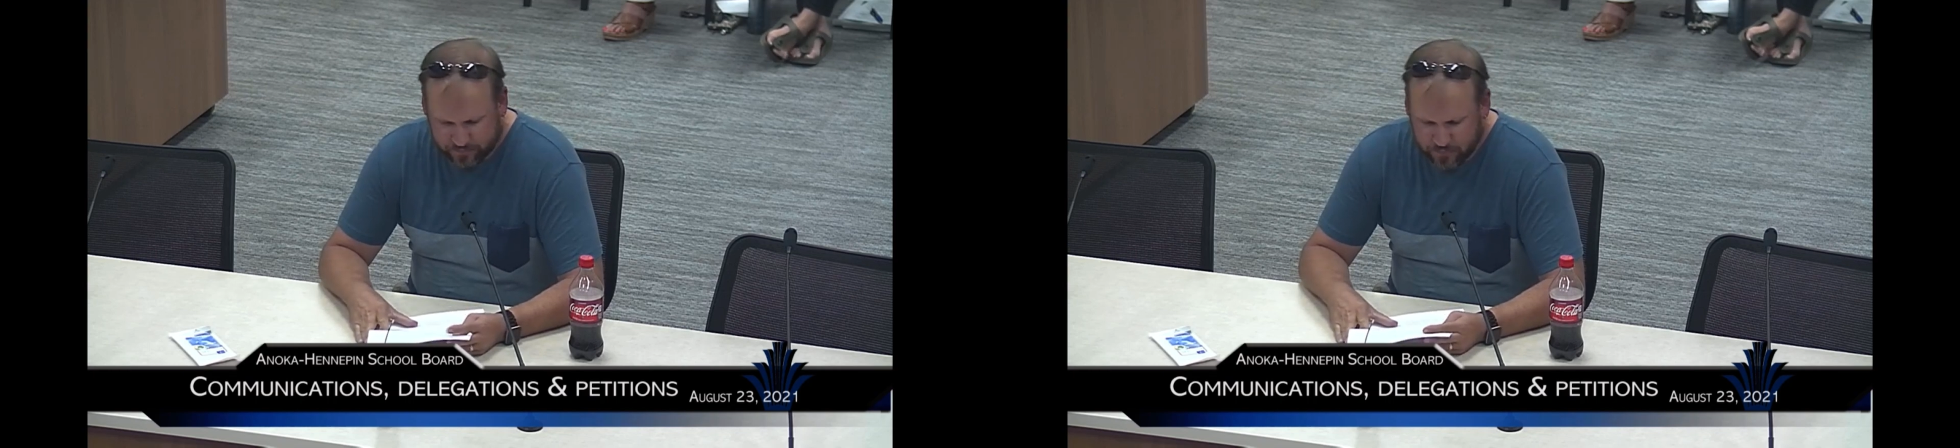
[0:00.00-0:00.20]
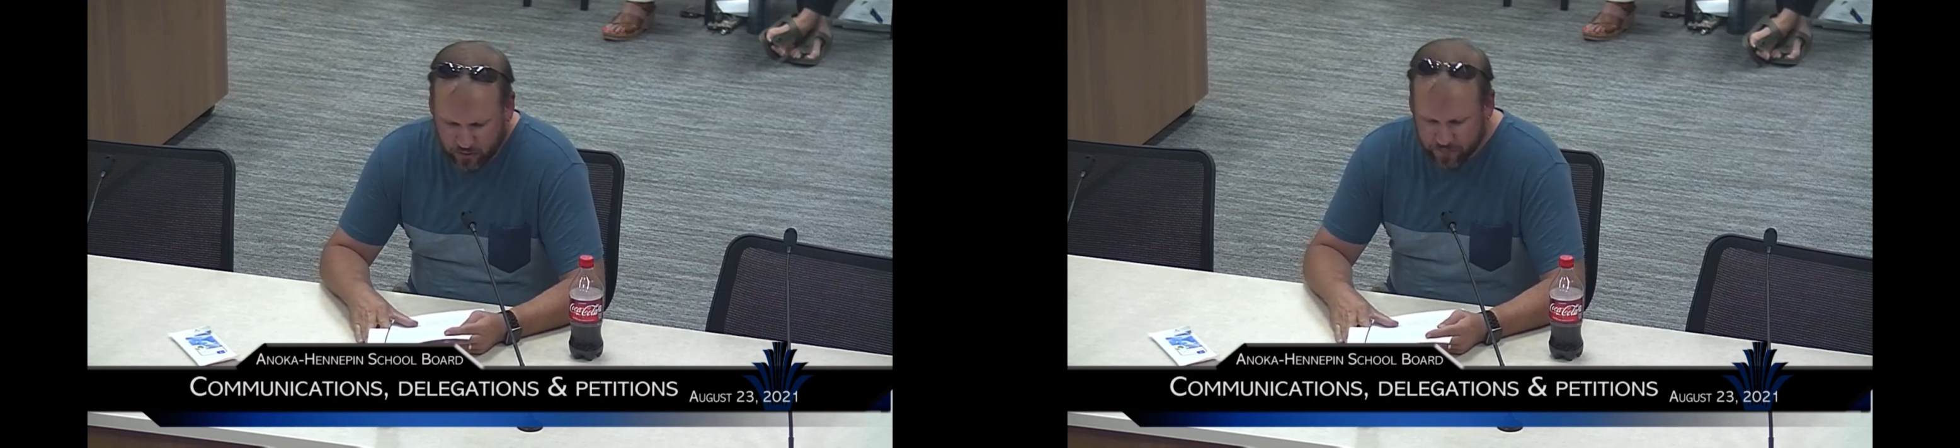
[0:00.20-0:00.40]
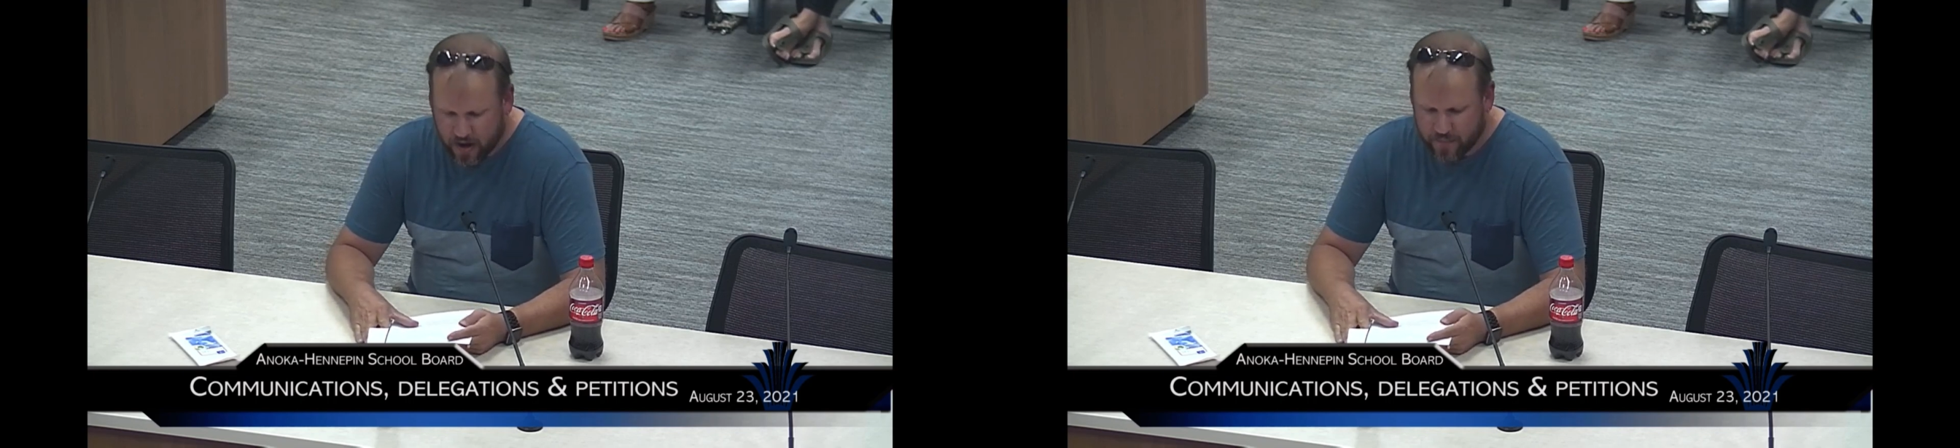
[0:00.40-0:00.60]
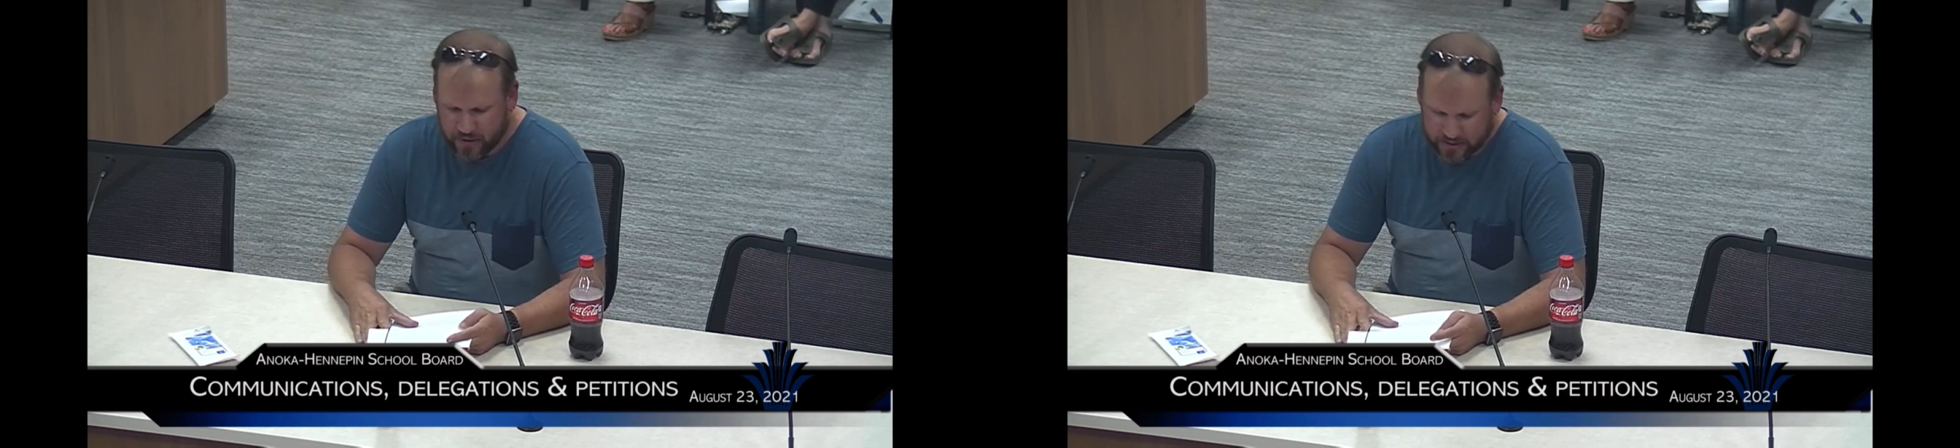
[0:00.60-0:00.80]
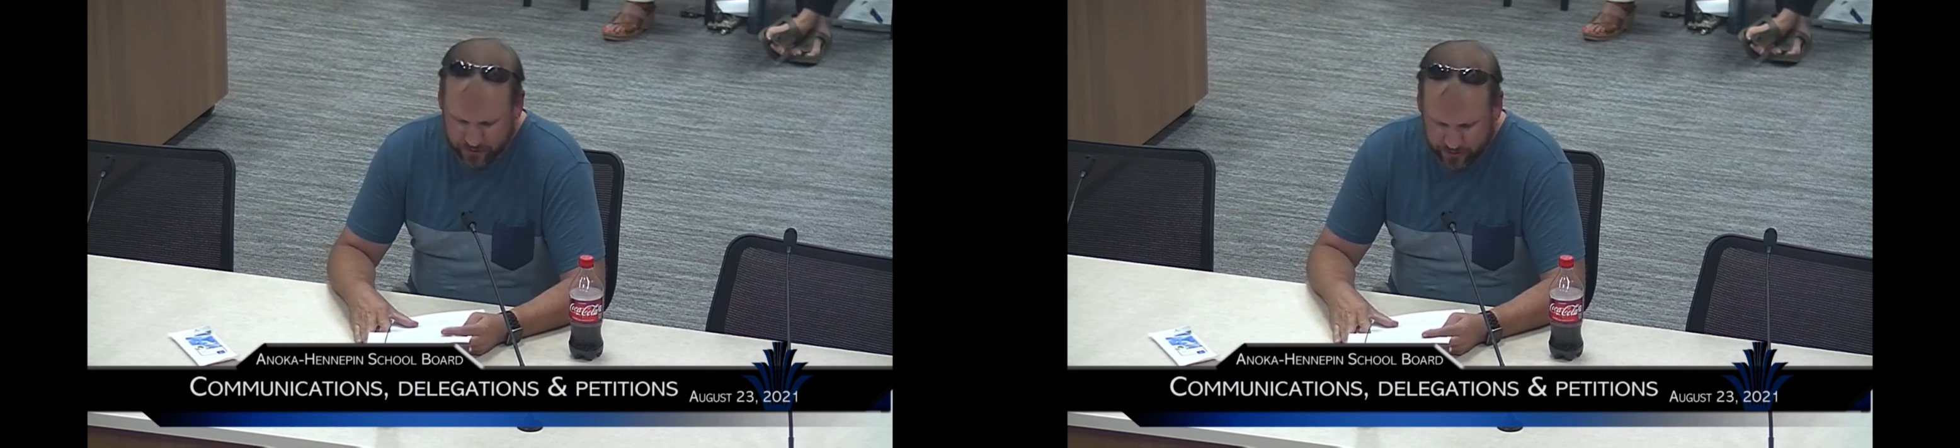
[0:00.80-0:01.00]
about five
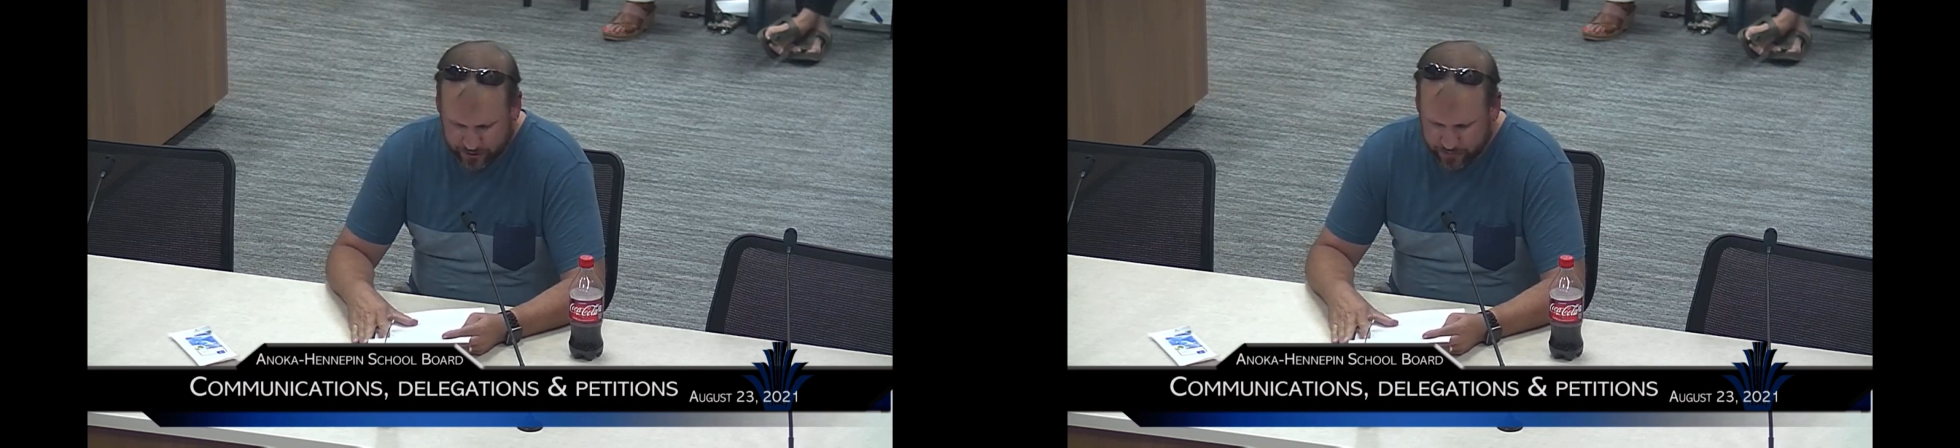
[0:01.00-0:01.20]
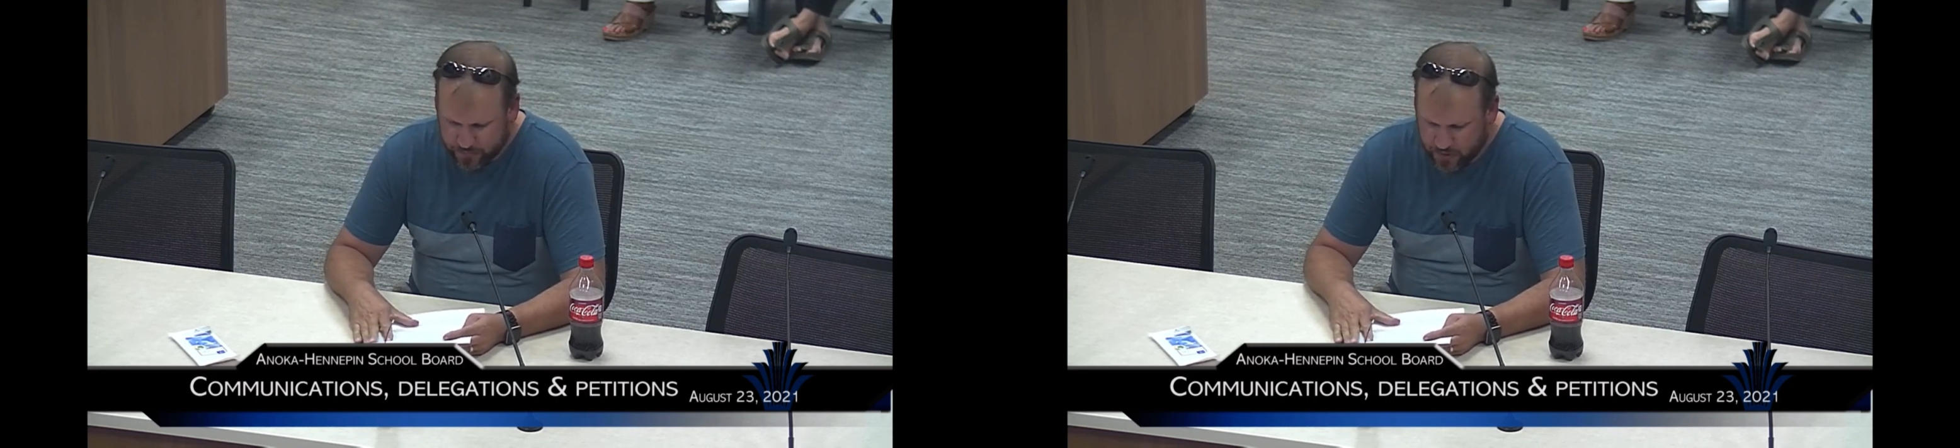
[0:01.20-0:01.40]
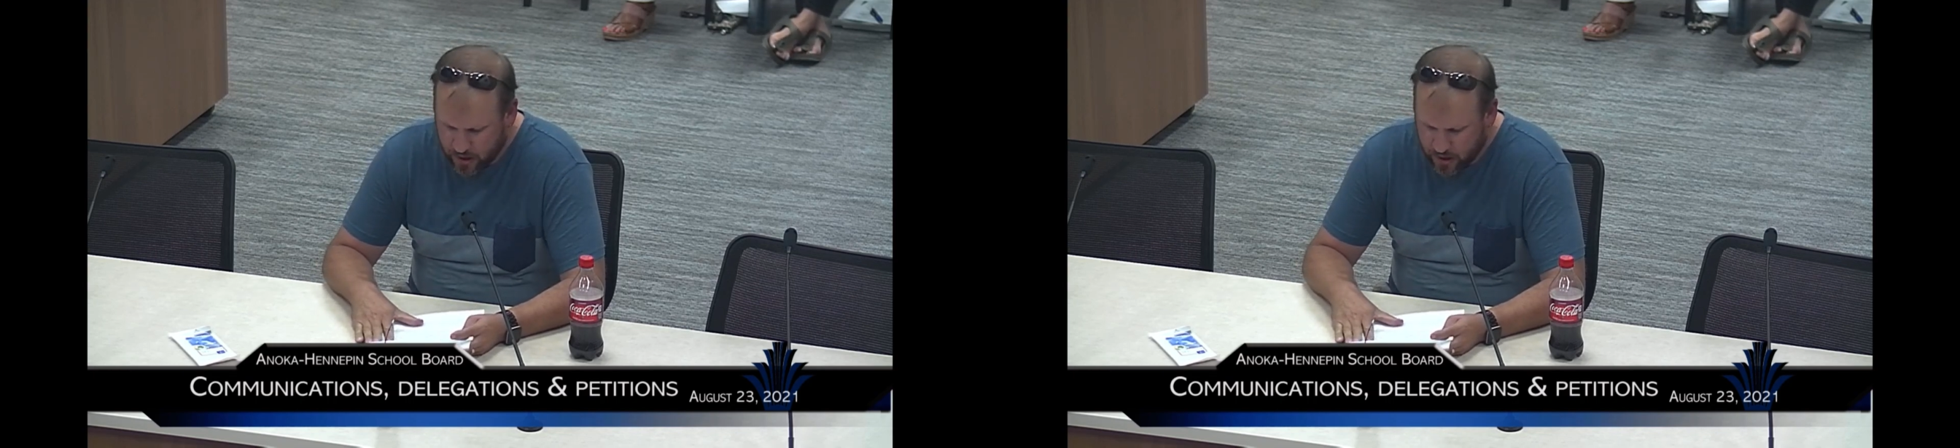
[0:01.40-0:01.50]
minutes earlier.